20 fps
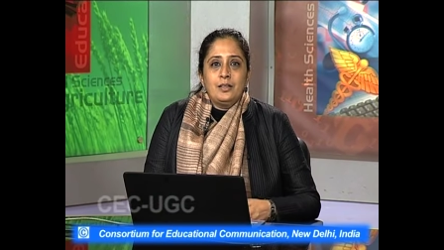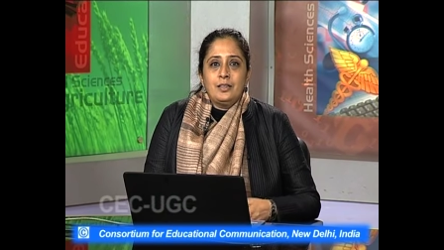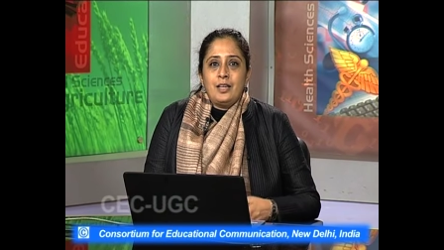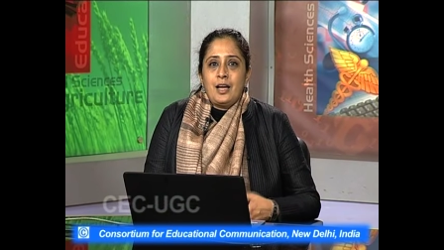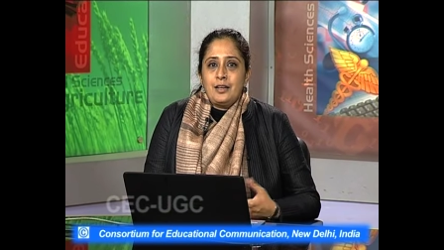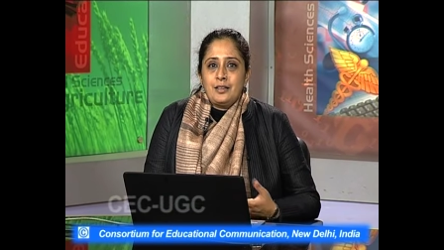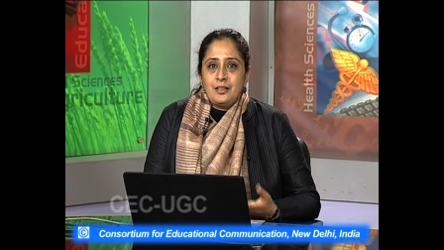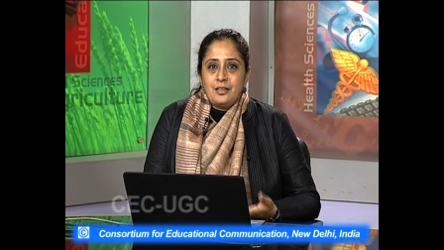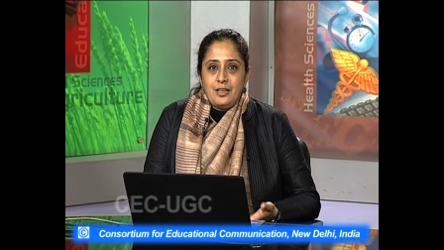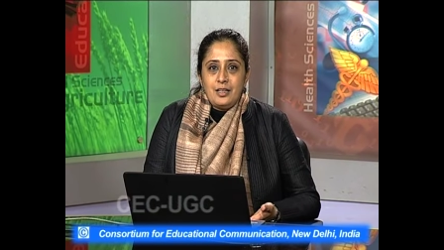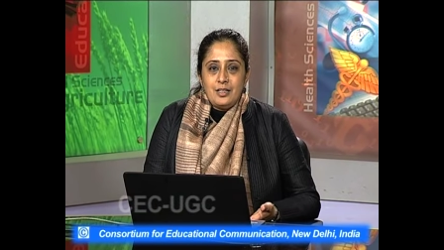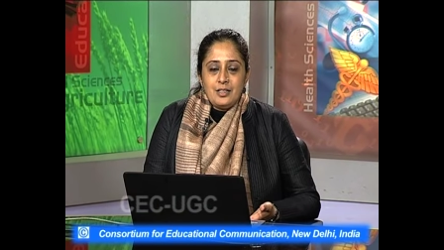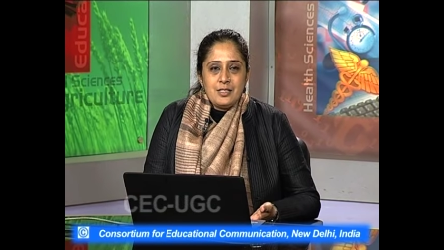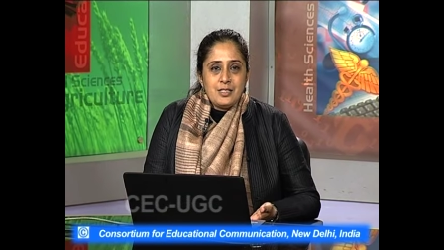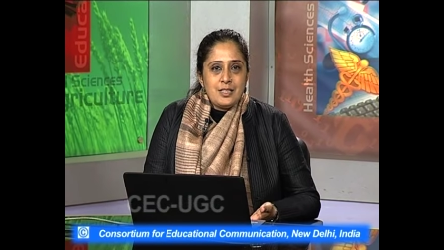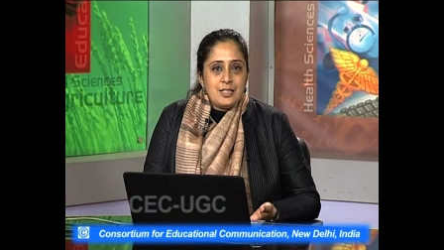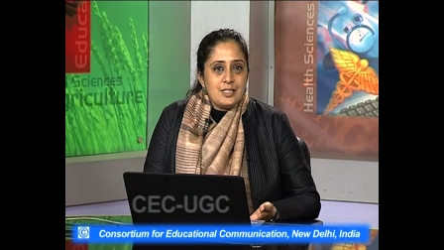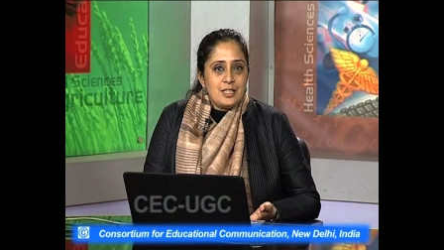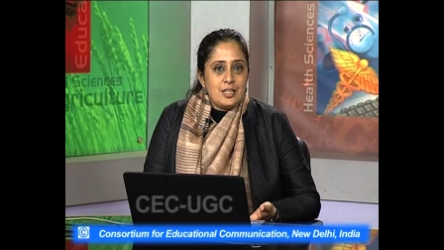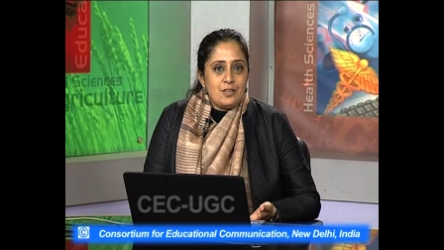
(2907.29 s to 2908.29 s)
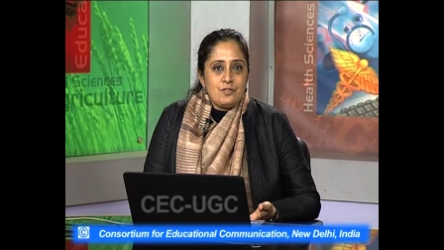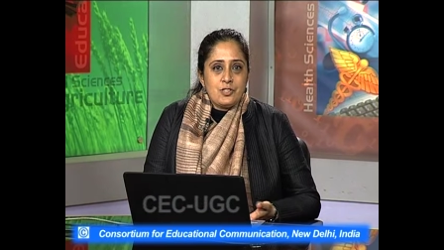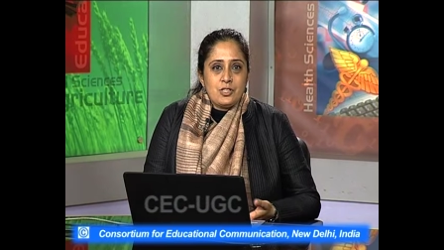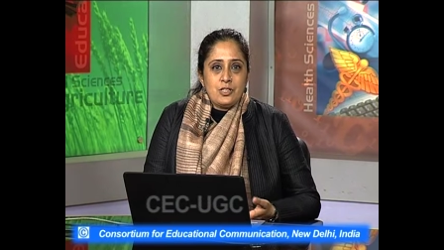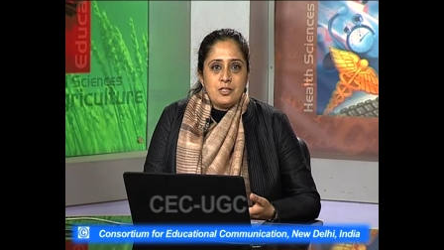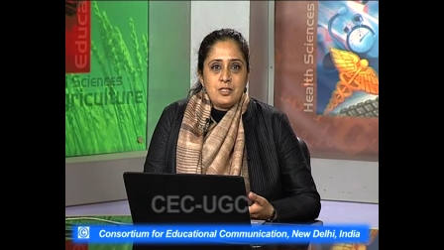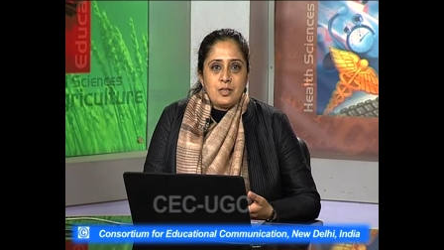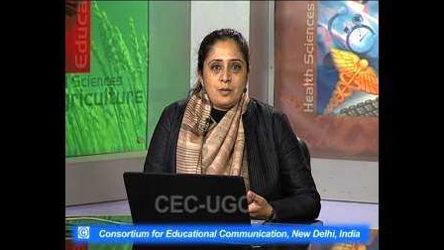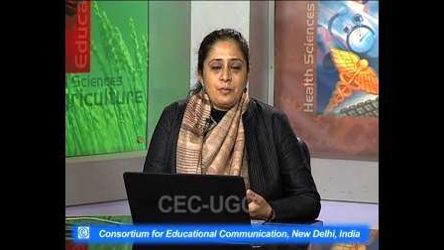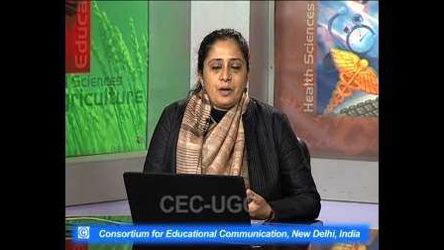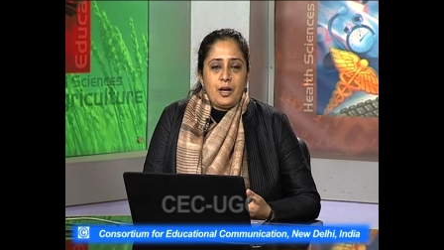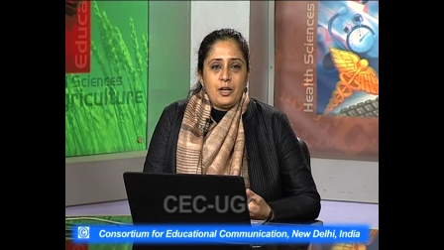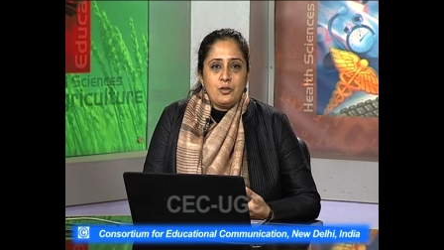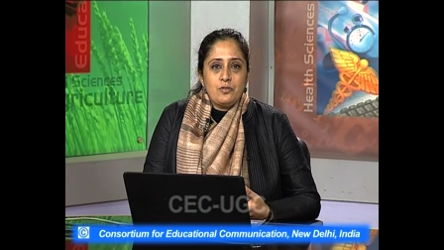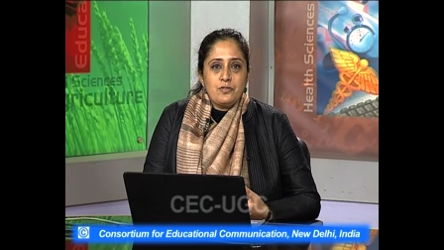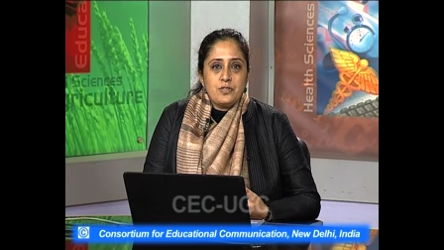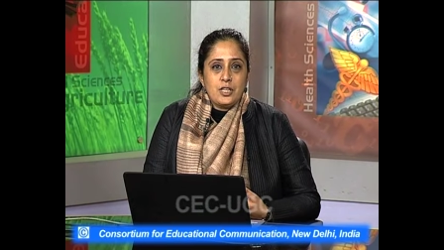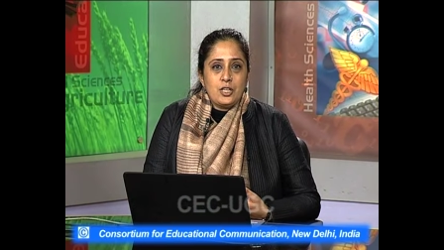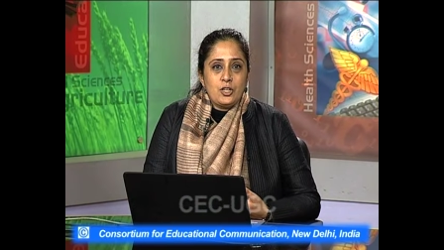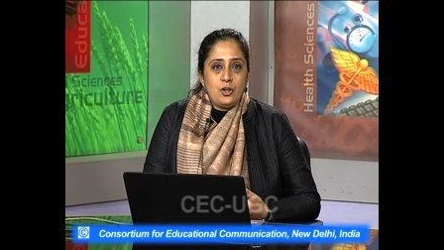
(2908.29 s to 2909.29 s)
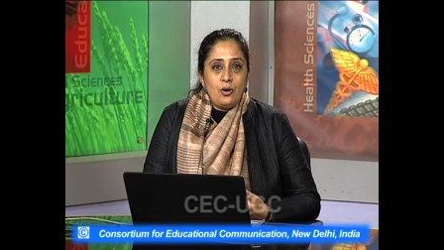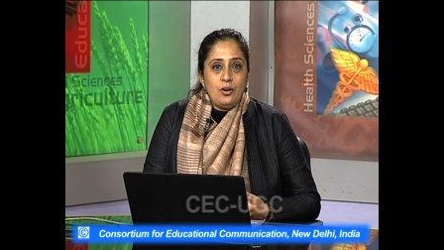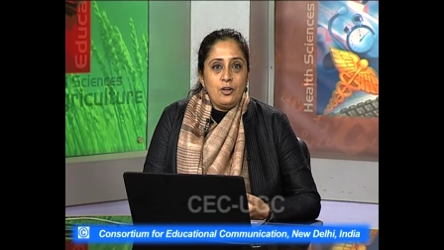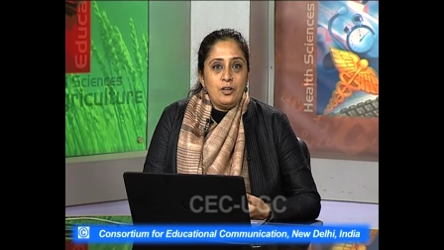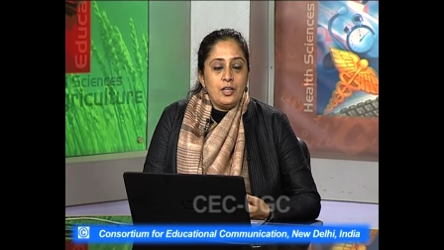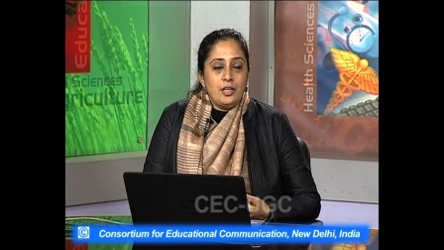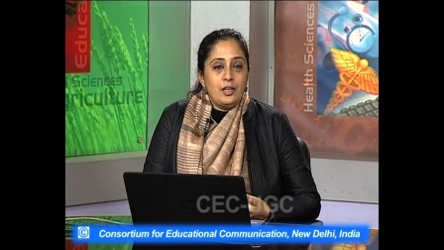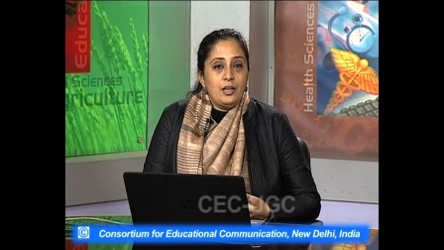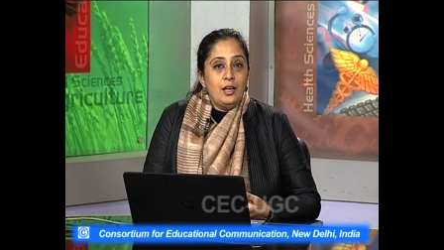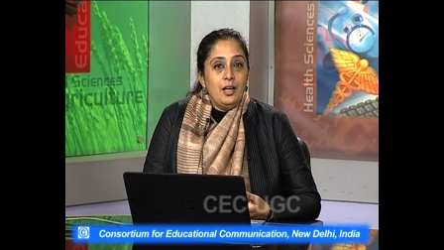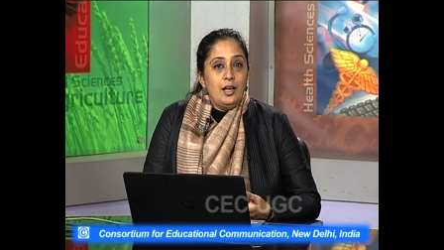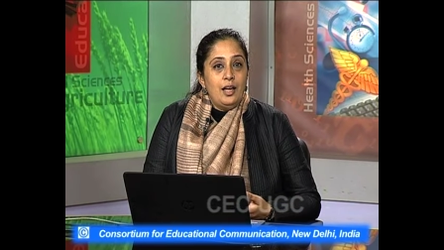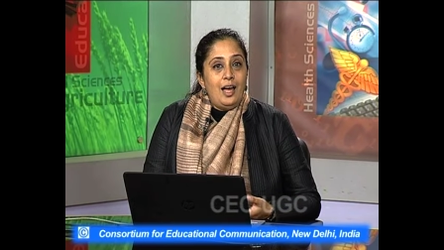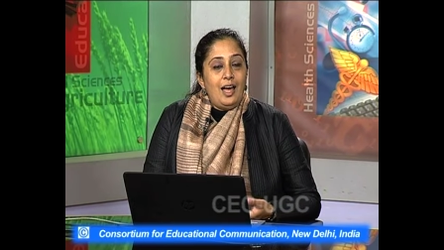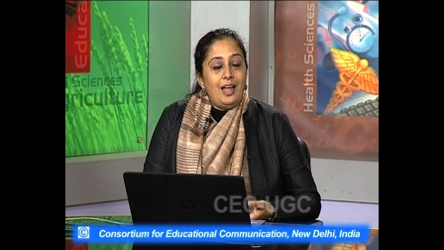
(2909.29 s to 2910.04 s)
that in a sense gives her some kind of security